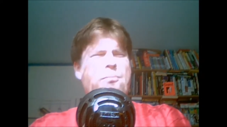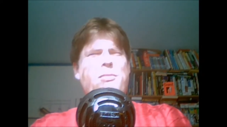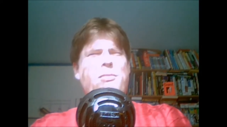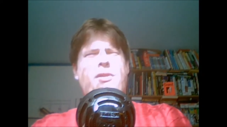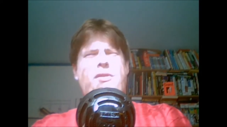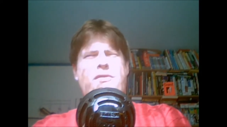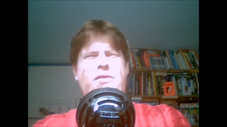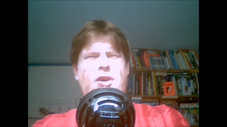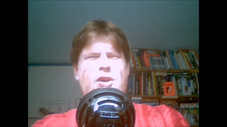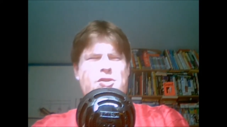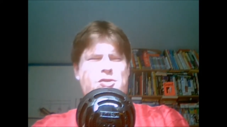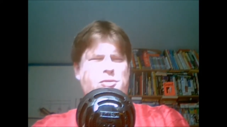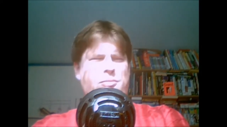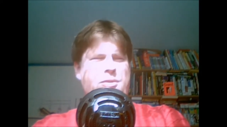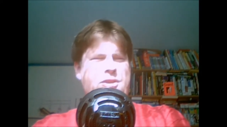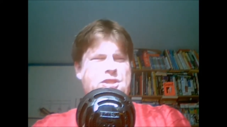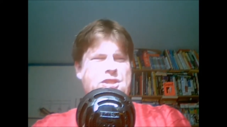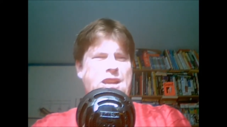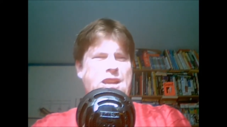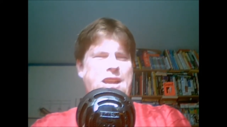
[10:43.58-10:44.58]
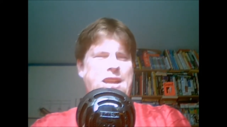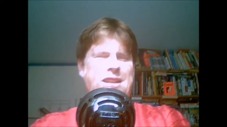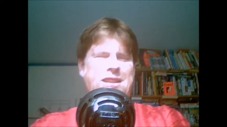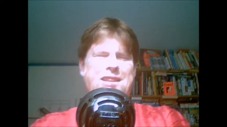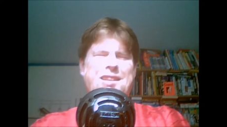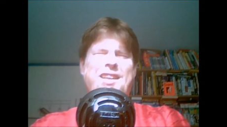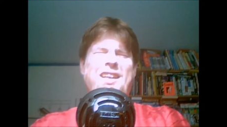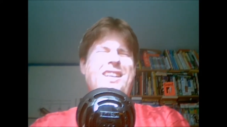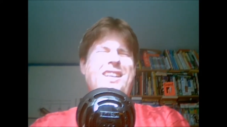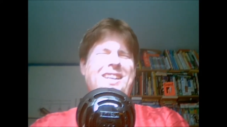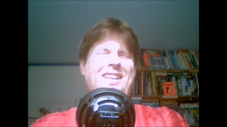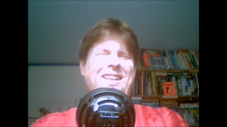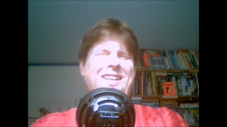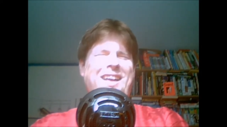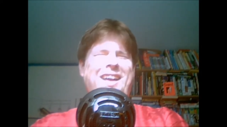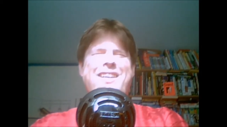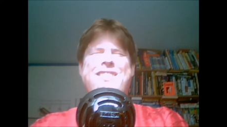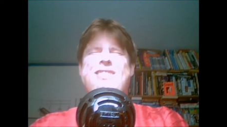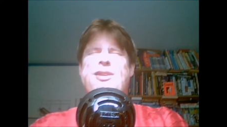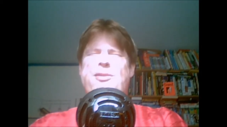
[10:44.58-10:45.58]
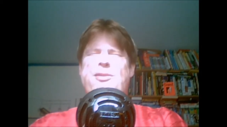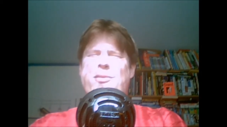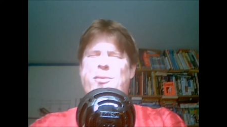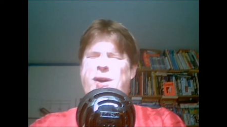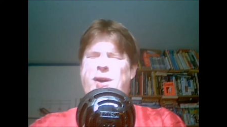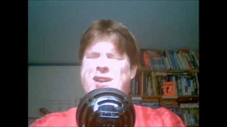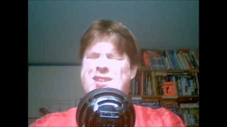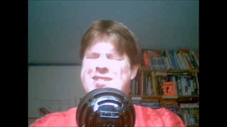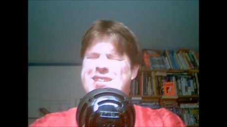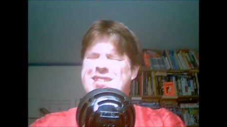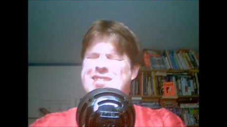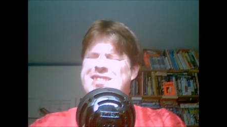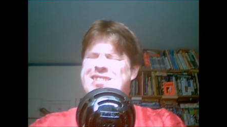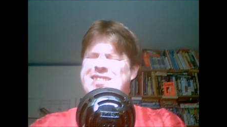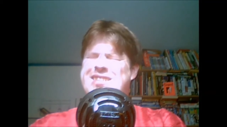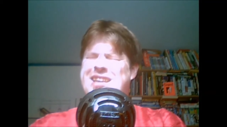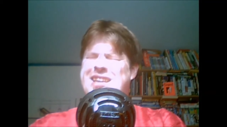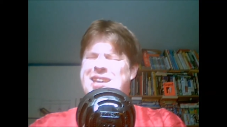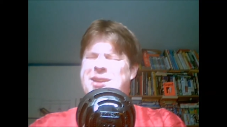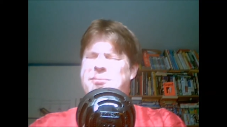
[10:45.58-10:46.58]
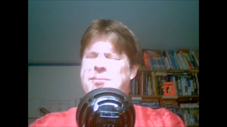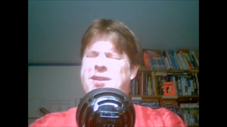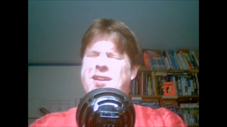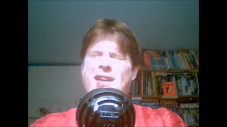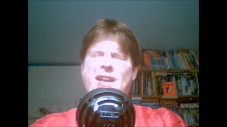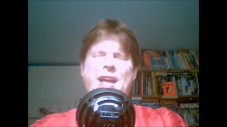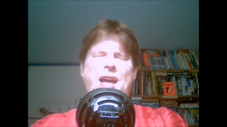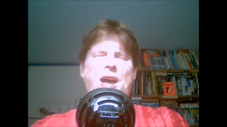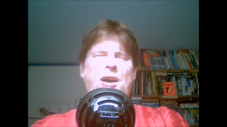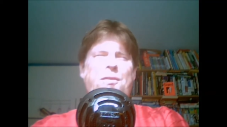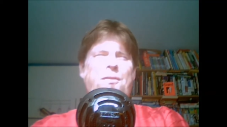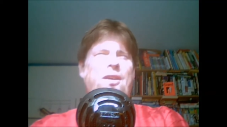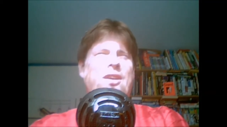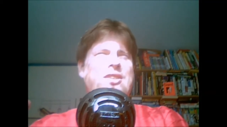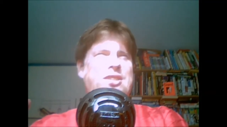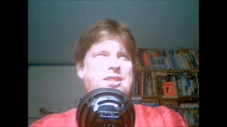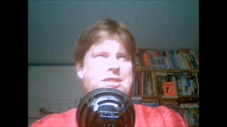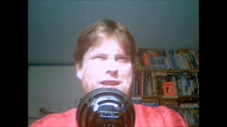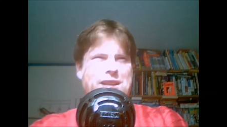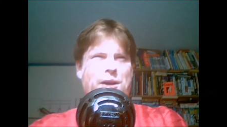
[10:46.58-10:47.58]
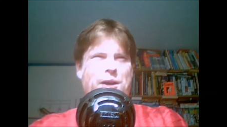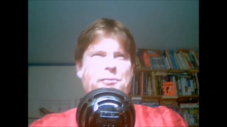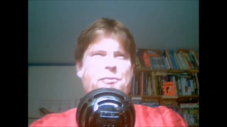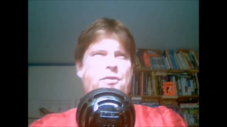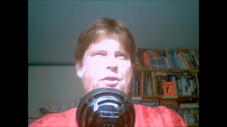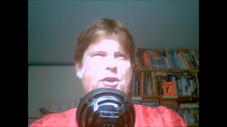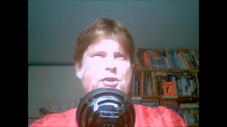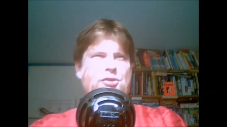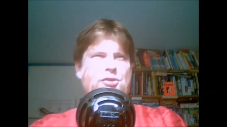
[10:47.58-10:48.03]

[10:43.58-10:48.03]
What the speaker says: virtual machine. I don't know why I said Steam. Right, Scum virtual